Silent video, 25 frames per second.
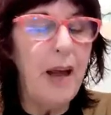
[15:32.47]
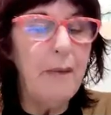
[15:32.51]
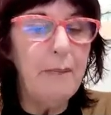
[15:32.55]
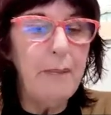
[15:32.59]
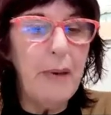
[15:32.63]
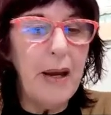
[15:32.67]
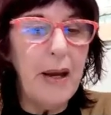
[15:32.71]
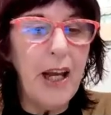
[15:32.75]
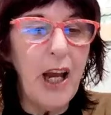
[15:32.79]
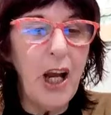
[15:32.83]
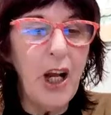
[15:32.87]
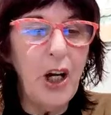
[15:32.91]

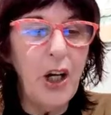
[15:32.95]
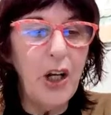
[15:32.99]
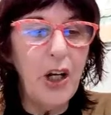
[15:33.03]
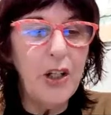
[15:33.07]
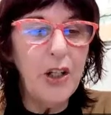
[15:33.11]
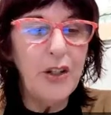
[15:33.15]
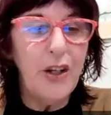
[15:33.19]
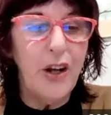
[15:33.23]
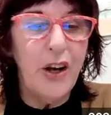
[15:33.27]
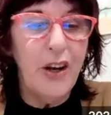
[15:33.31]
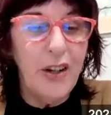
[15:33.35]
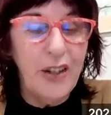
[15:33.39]
being in
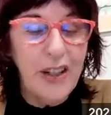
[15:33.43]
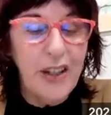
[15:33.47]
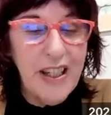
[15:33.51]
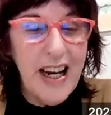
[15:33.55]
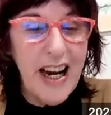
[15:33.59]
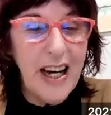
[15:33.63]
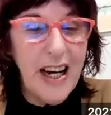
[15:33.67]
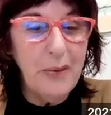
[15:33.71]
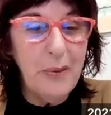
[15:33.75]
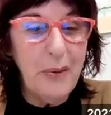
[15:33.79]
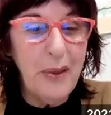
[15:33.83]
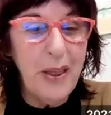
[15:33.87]
close
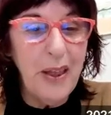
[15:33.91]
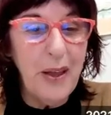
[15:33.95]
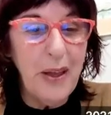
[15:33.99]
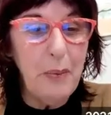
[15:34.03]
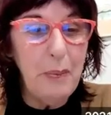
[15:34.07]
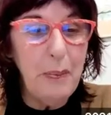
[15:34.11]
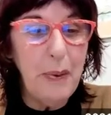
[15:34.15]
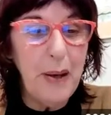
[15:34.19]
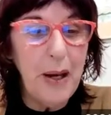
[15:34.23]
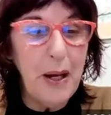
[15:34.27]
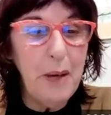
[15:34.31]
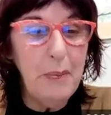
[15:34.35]
contact with
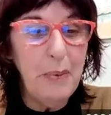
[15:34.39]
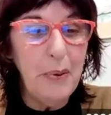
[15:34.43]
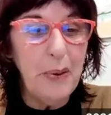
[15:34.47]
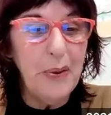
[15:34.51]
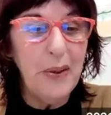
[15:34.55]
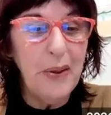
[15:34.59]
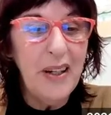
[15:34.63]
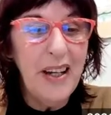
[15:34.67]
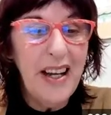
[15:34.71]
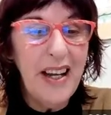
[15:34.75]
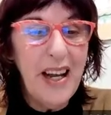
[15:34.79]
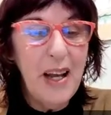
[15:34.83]
other
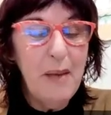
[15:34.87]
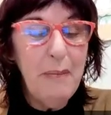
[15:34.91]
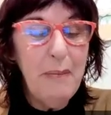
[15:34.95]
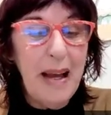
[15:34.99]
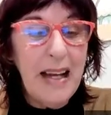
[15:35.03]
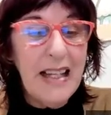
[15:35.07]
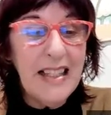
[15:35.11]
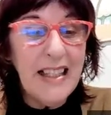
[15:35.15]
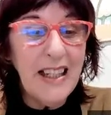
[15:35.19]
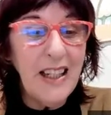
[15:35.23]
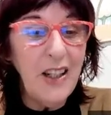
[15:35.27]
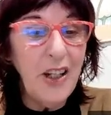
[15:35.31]
people,
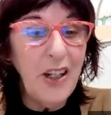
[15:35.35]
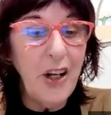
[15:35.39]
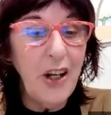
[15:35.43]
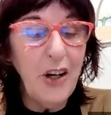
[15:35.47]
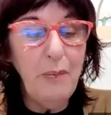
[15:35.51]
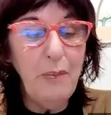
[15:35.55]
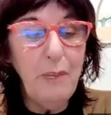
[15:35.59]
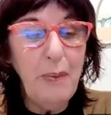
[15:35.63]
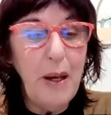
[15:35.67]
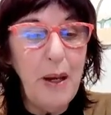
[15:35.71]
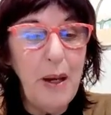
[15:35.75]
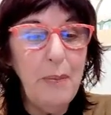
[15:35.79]
means that a lot
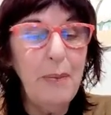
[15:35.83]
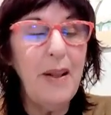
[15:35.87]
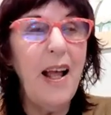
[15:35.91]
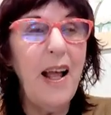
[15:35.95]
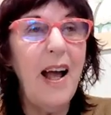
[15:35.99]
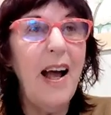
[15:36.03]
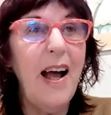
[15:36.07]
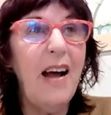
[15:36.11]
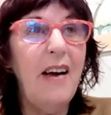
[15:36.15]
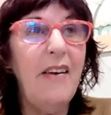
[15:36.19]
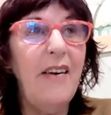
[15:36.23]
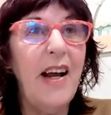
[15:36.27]
of people
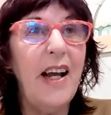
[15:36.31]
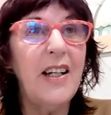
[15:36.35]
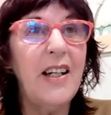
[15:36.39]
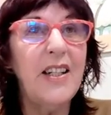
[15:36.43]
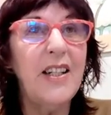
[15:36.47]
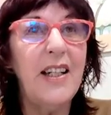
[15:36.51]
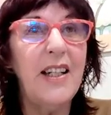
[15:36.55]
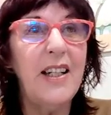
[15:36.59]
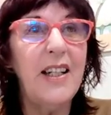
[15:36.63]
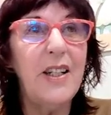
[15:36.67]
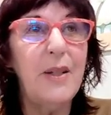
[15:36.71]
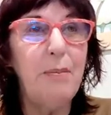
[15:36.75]
are
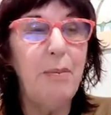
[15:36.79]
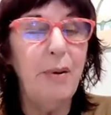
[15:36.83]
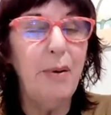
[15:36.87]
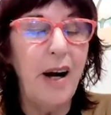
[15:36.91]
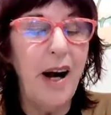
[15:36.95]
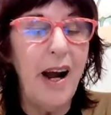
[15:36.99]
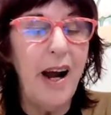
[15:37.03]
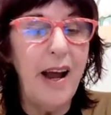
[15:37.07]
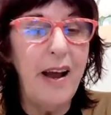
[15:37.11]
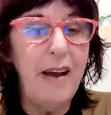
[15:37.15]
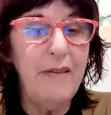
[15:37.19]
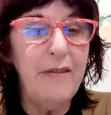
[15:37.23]
actually
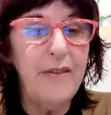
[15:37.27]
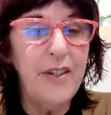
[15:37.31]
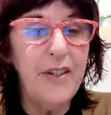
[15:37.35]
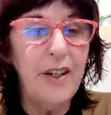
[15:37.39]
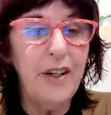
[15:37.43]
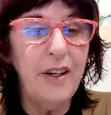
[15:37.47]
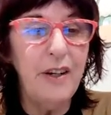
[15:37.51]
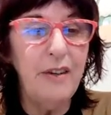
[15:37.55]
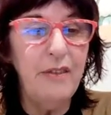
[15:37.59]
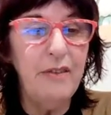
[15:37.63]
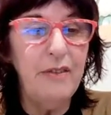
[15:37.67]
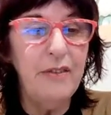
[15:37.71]
deprived
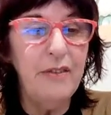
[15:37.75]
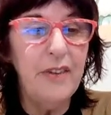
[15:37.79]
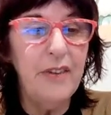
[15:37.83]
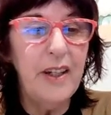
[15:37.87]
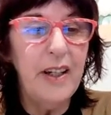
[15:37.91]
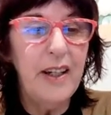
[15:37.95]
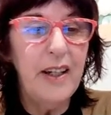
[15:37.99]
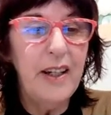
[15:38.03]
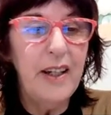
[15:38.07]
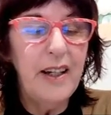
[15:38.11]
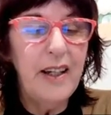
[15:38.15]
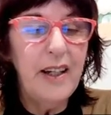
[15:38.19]

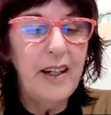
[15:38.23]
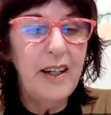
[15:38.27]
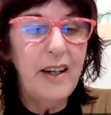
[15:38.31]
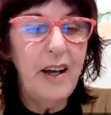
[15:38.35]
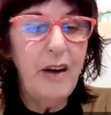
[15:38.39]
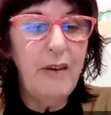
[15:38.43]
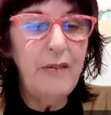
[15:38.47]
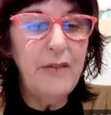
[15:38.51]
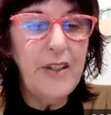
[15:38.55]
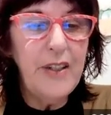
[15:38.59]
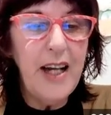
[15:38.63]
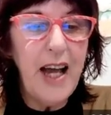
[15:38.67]

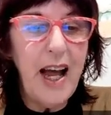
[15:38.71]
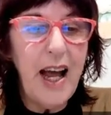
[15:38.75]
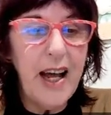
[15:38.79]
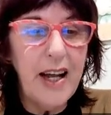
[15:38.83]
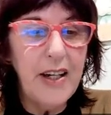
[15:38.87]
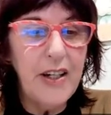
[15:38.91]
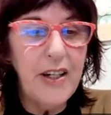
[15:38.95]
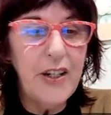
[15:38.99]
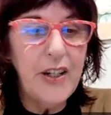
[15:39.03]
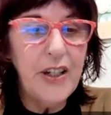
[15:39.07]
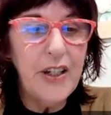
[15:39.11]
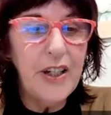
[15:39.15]
of
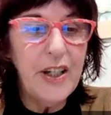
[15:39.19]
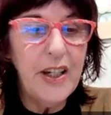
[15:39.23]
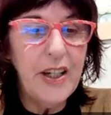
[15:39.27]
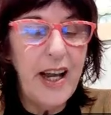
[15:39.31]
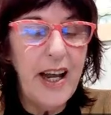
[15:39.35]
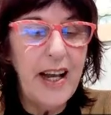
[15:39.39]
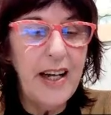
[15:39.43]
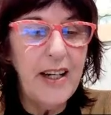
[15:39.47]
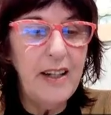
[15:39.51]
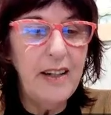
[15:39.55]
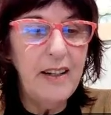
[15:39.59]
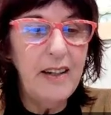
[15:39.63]
touch,
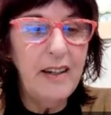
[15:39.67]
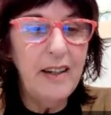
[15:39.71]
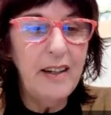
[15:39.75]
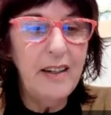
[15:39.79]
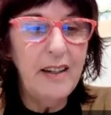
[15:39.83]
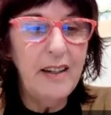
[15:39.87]
and